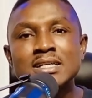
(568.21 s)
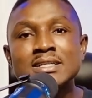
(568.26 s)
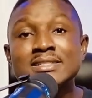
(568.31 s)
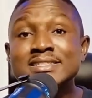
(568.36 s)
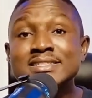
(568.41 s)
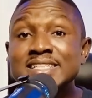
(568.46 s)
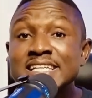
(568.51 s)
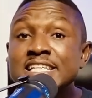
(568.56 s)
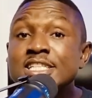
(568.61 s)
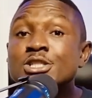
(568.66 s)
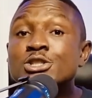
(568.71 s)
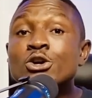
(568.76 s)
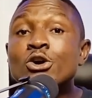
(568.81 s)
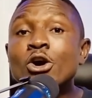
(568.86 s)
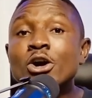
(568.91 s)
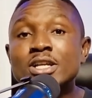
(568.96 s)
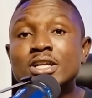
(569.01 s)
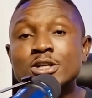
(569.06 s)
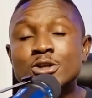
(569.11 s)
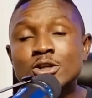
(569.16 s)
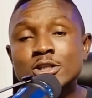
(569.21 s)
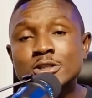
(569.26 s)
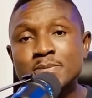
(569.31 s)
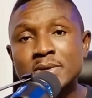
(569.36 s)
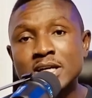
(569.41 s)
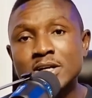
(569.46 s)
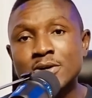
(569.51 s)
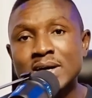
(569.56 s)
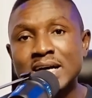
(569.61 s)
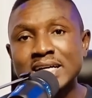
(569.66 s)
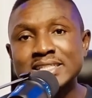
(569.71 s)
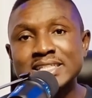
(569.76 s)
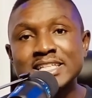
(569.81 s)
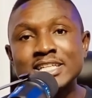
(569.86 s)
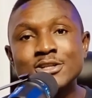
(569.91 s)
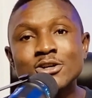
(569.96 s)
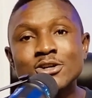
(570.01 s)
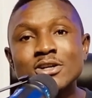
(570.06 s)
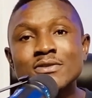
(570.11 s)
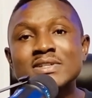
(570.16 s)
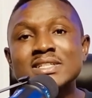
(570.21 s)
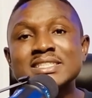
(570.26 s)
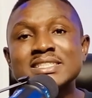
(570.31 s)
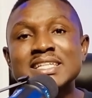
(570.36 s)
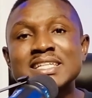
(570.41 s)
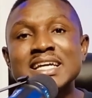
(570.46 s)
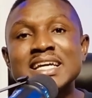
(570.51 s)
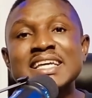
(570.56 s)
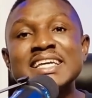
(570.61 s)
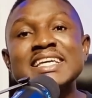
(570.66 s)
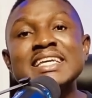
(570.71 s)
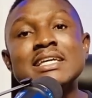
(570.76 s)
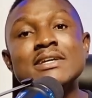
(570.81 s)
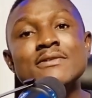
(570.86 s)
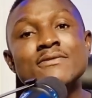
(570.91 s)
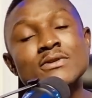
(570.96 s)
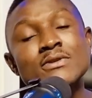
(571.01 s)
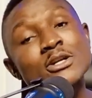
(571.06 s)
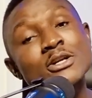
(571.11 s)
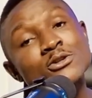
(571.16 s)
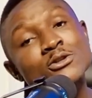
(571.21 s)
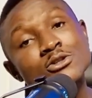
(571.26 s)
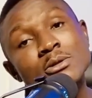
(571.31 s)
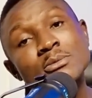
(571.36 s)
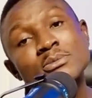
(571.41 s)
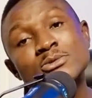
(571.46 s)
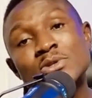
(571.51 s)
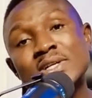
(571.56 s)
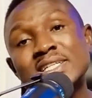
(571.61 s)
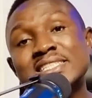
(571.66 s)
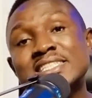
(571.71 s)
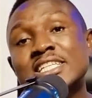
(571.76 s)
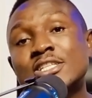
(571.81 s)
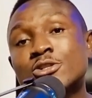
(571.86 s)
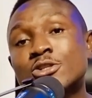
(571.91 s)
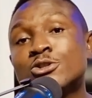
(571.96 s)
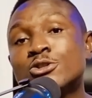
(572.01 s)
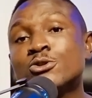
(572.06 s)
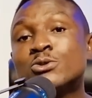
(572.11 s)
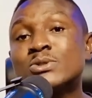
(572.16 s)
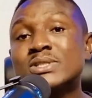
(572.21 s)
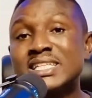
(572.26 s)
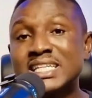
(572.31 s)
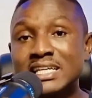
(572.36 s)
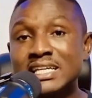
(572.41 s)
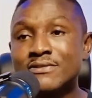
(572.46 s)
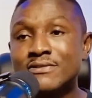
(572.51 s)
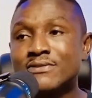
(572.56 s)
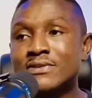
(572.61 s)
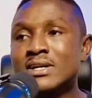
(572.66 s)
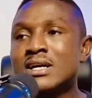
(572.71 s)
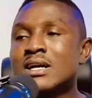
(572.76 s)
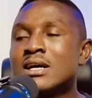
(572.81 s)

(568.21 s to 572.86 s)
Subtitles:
Since God did not spare Christ. He did not even say if. I know some translations use if.